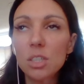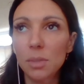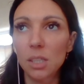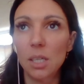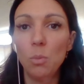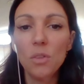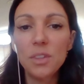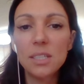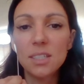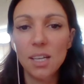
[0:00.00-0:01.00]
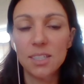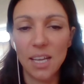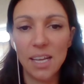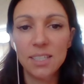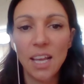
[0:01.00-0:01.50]
ultimately, what this
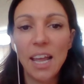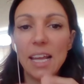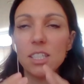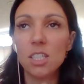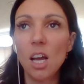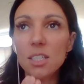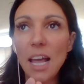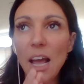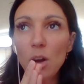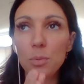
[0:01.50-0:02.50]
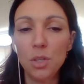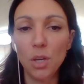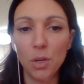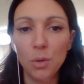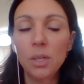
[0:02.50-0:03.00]
does is it starts to
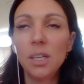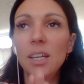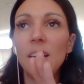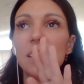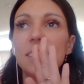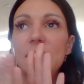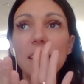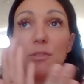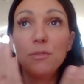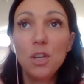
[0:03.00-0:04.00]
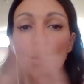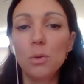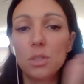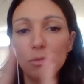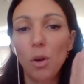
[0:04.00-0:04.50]
help you
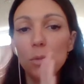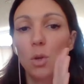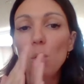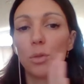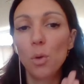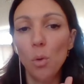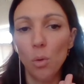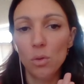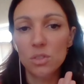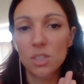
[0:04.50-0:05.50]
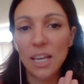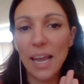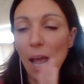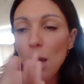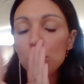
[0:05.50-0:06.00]
defuse from your
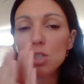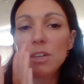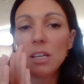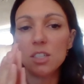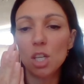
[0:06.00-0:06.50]
thoughts. It helps you to